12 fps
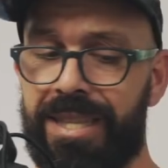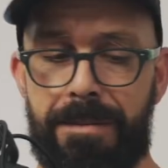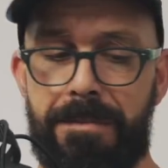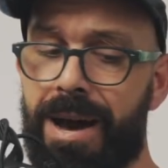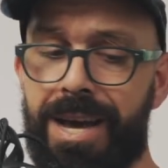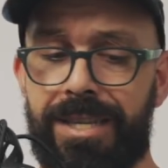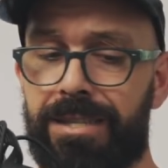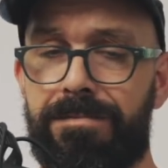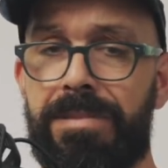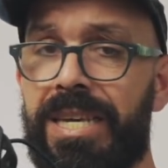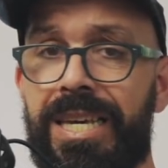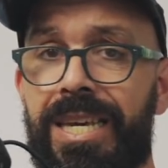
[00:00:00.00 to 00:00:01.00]
but there
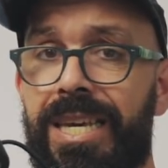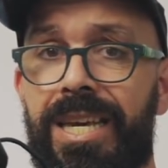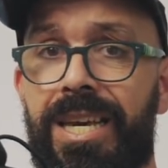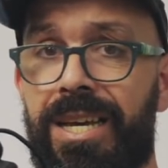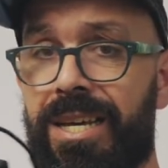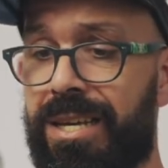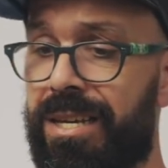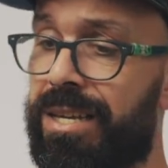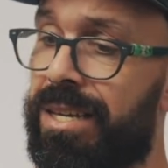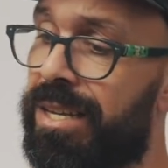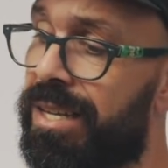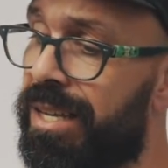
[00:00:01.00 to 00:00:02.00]
might be
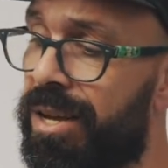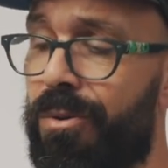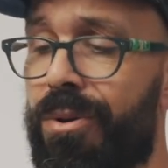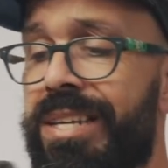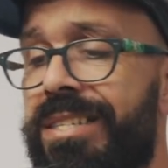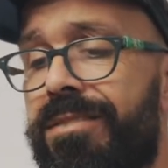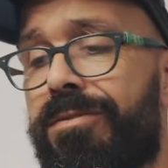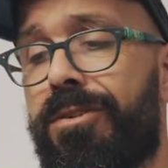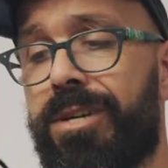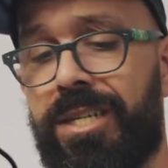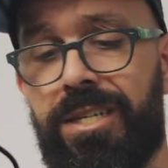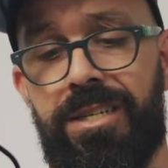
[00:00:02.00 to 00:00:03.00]
a reason
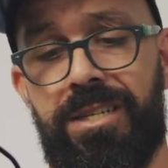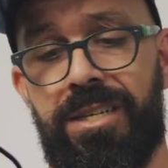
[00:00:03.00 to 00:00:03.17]
for it.